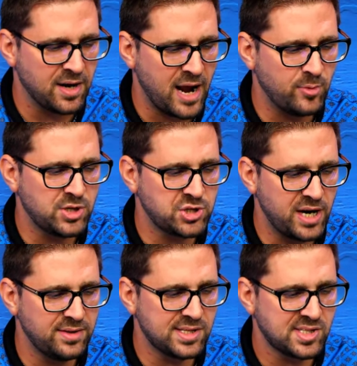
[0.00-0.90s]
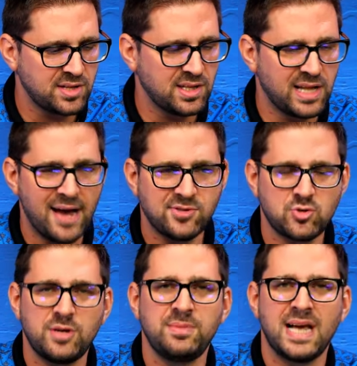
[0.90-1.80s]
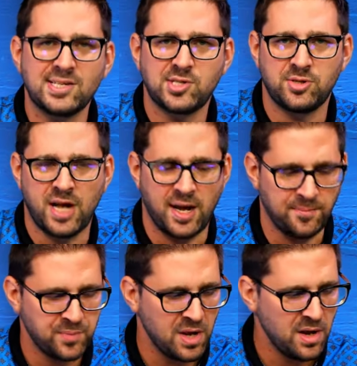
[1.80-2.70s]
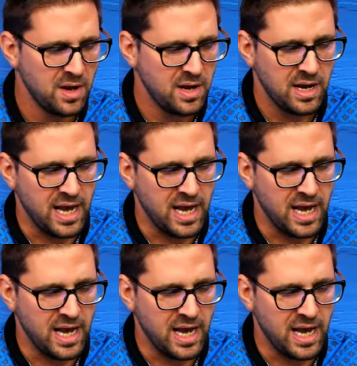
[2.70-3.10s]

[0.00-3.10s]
And we shared this on the live stream yesterday. It